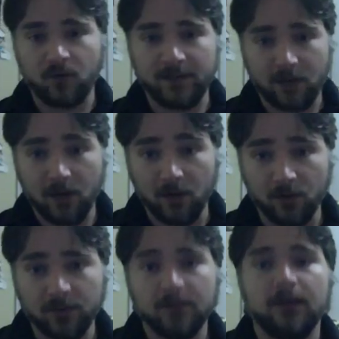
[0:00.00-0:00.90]

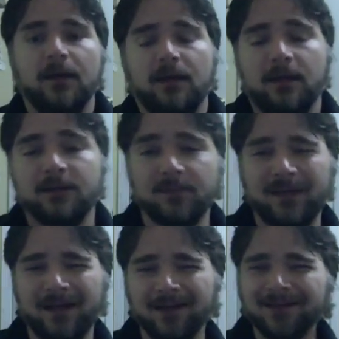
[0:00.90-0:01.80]
code in
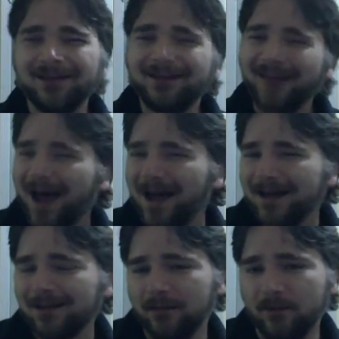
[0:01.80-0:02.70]
something a lot
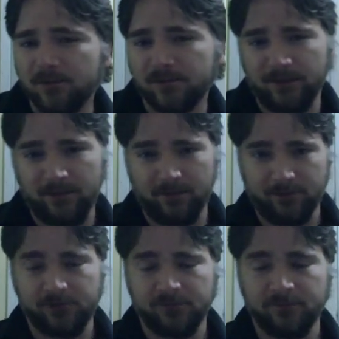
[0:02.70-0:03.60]
closer to
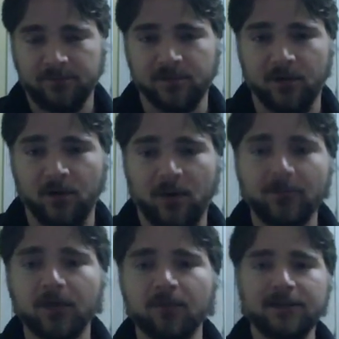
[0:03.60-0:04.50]
English. So I'm
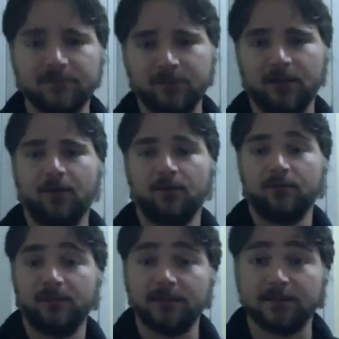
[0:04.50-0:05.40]
going to write some code
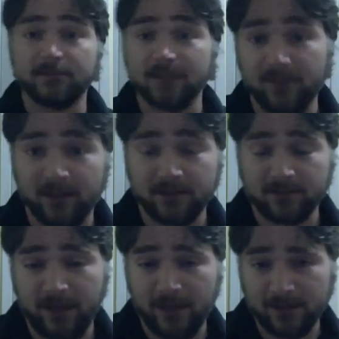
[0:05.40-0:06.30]
that does the same thing. It's
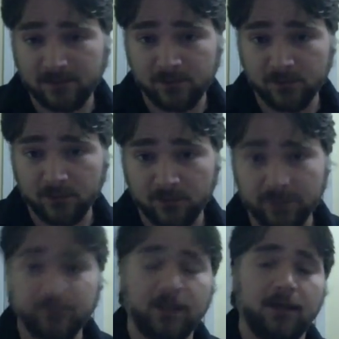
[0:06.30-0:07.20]
going to add 2 and
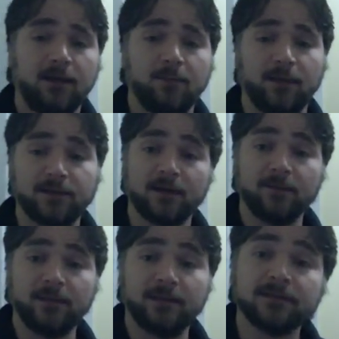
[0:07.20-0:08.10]
3, but it's going to
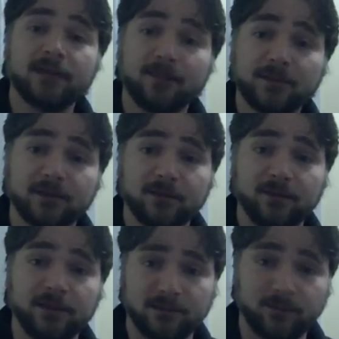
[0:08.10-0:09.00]
be, this time it's going to
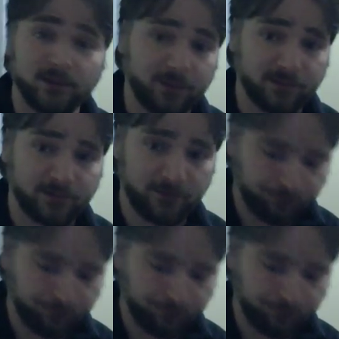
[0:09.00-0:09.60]
be in C++ code.